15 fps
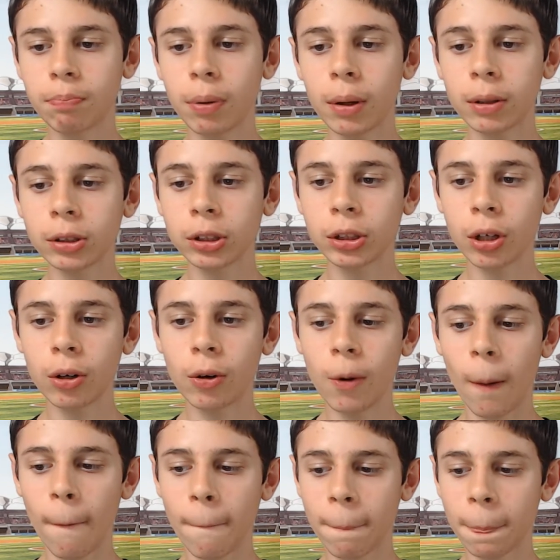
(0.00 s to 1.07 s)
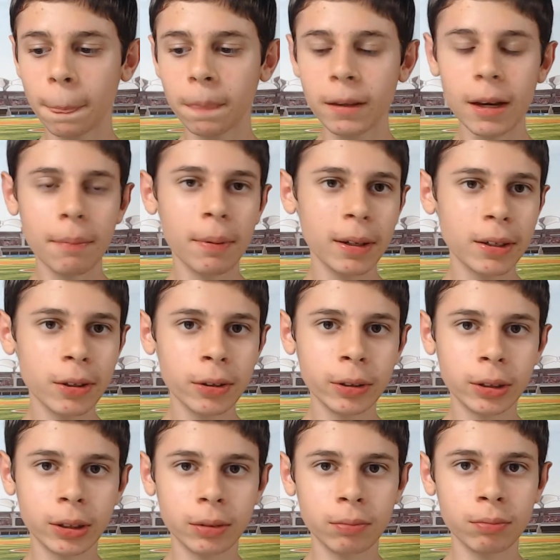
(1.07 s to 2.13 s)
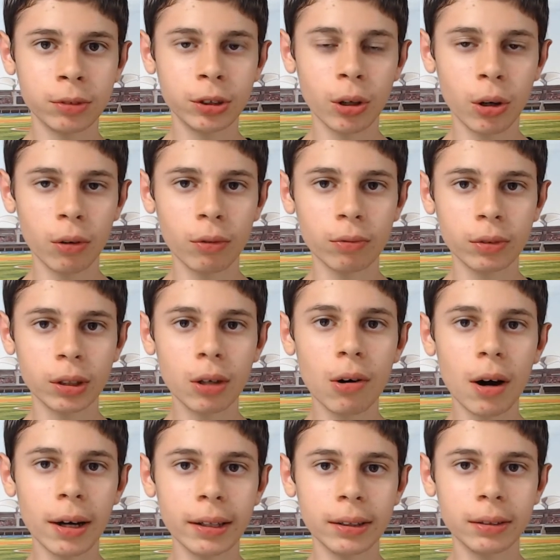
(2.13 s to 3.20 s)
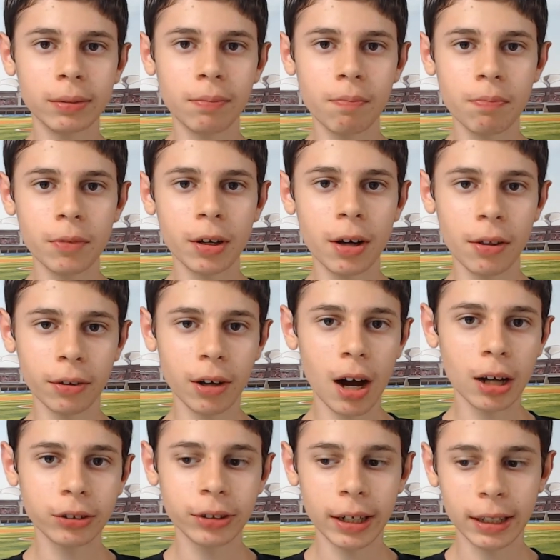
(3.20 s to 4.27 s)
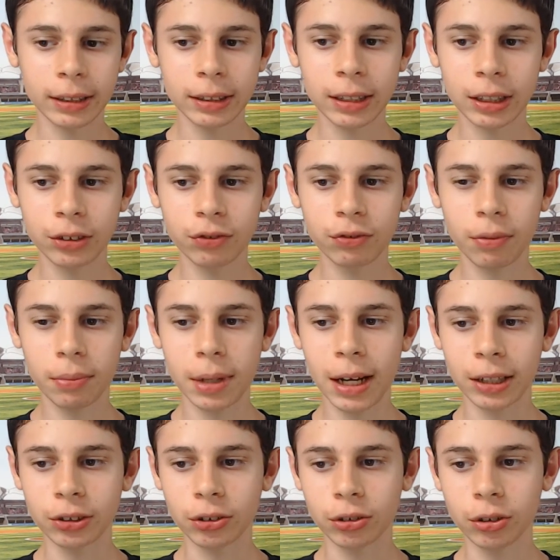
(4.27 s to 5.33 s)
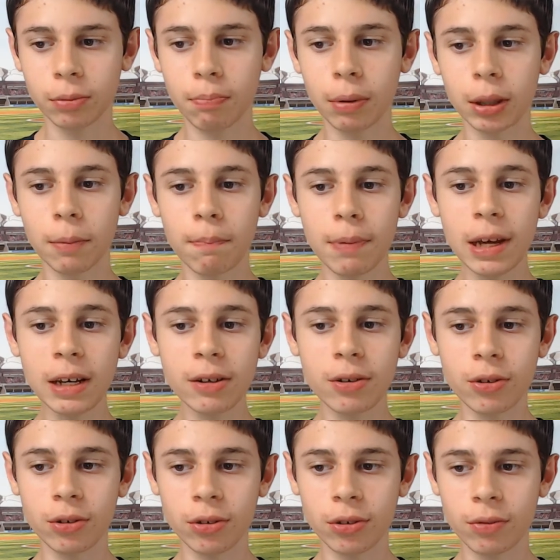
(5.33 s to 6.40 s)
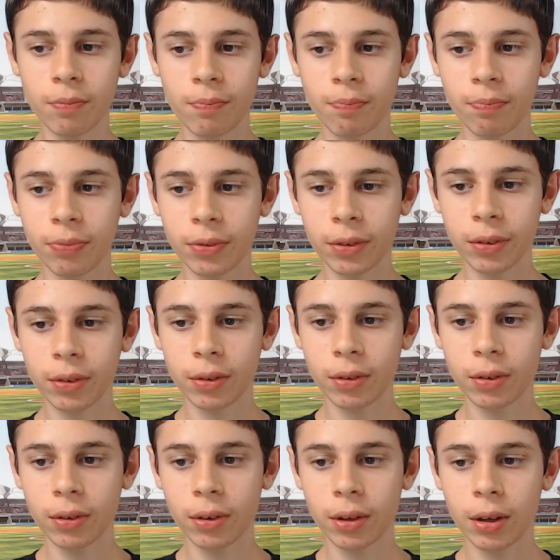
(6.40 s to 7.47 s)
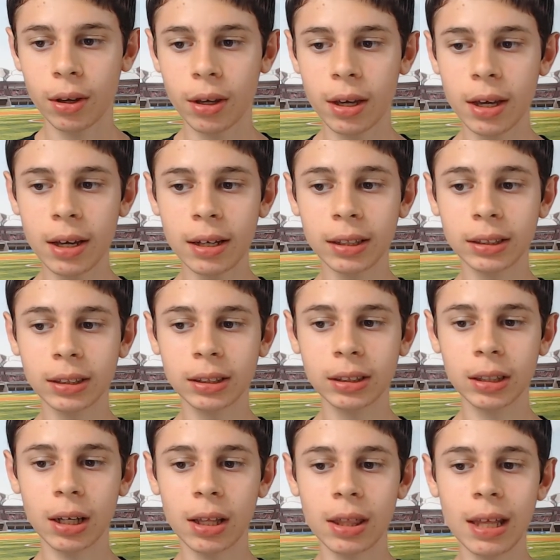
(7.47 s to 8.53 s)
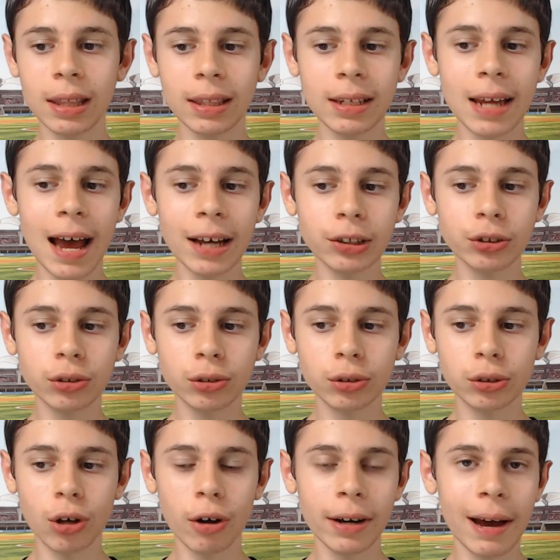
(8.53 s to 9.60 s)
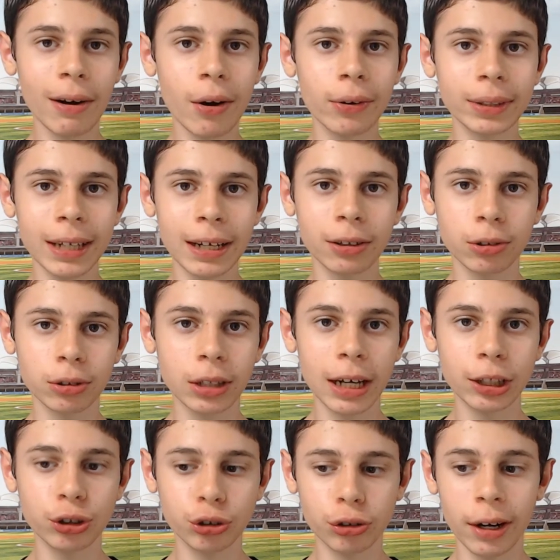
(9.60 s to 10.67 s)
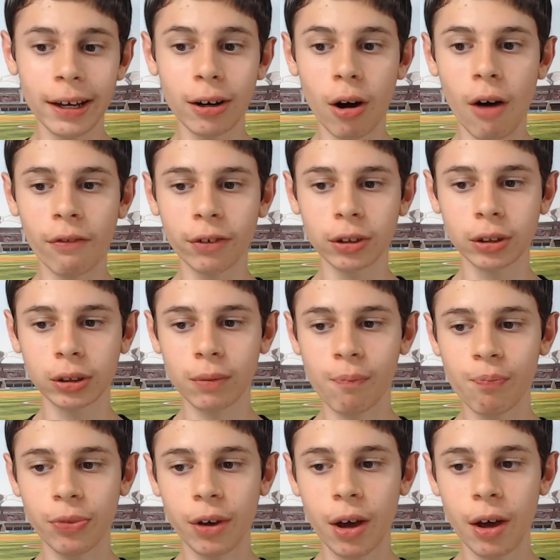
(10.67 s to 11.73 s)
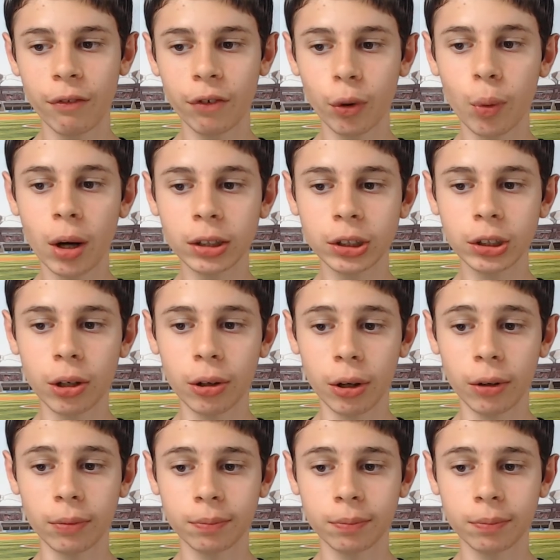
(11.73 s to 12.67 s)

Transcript: So, big news. Soto declined another contract extension from the Nationals. But the big news is that the Nationals are now going to entertain trade offers for Juan Soto.